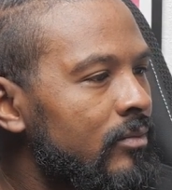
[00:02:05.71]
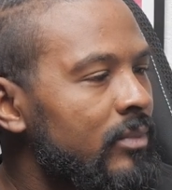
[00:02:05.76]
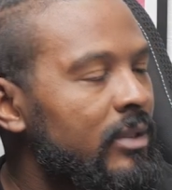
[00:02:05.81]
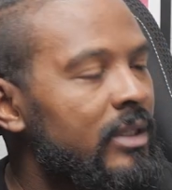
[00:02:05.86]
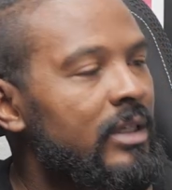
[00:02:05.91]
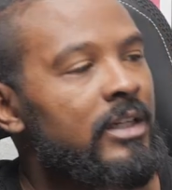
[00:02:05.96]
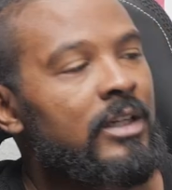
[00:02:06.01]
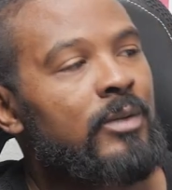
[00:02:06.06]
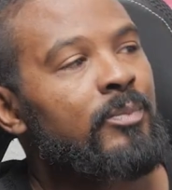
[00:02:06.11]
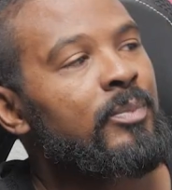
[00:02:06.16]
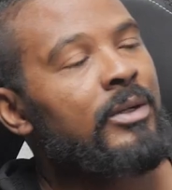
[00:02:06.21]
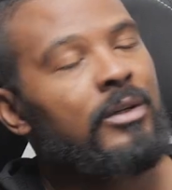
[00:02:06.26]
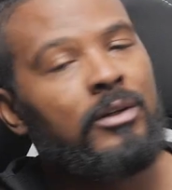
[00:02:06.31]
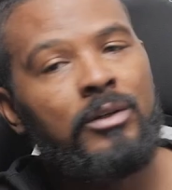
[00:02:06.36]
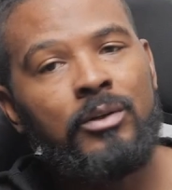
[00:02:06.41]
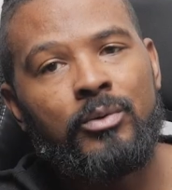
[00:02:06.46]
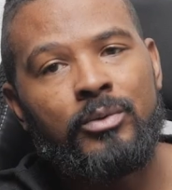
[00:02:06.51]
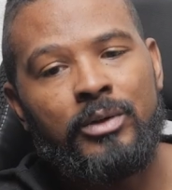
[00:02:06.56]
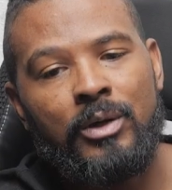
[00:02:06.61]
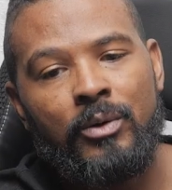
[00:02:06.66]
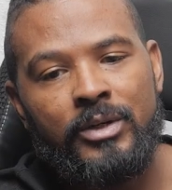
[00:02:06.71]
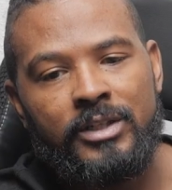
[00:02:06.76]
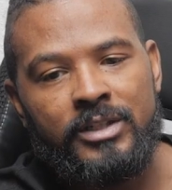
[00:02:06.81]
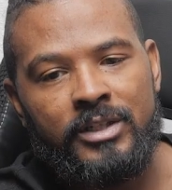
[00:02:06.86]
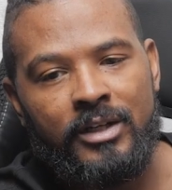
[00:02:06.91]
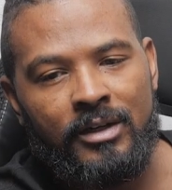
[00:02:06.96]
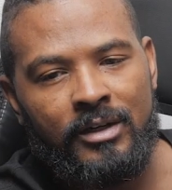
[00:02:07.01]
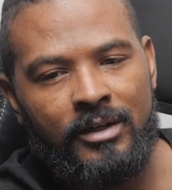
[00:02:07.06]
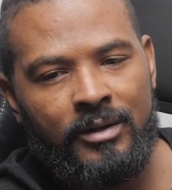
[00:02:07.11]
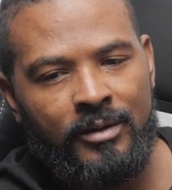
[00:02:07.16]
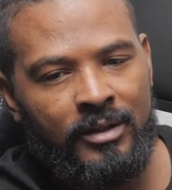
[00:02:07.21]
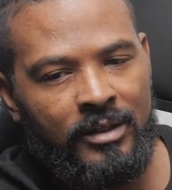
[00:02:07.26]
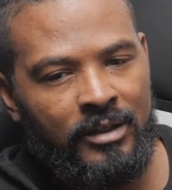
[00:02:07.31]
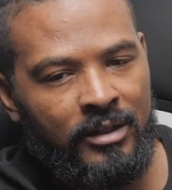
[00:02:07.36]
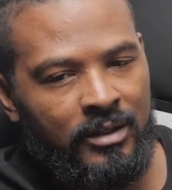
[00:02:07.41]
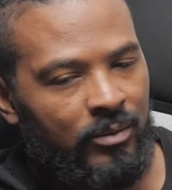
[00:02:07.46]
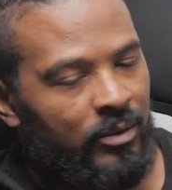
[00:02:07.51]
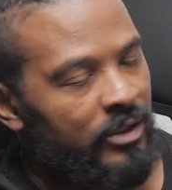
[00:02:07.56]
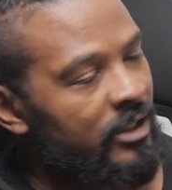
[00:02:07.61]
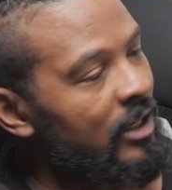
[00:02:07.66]
They did put a little notice here,
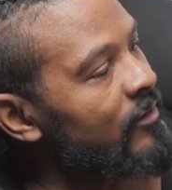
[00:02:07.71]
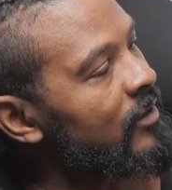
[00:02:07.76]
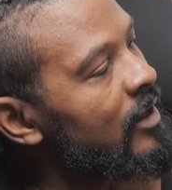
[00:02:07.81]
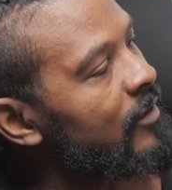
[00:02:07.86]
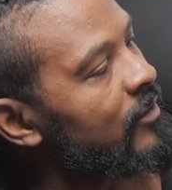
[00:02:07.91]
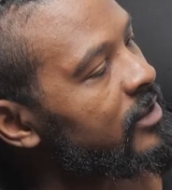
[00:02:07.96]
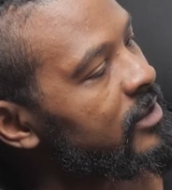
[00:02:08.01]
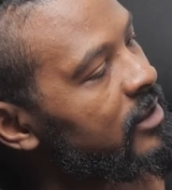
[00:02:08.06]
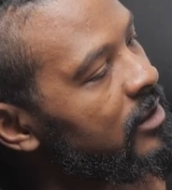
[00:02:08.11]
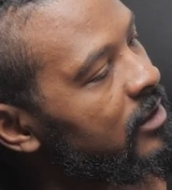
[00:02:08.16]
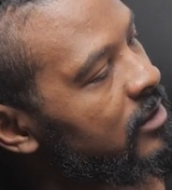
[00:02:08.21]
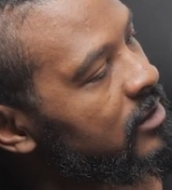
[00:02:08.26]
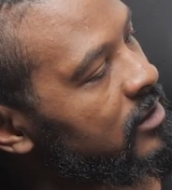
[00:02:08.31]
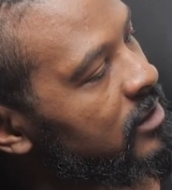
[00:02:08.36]
which I've never seen. It